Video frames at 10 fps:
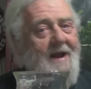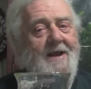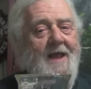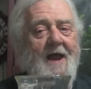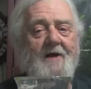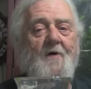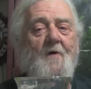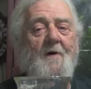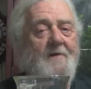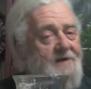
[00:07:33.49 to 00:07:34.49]
A
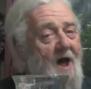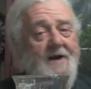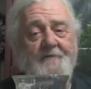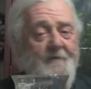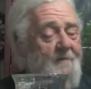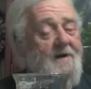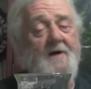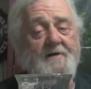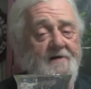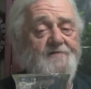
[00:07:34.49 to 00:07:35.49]
category. 90 for me
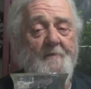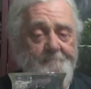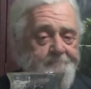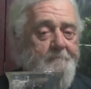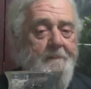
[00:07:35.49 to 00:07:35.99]
on this one.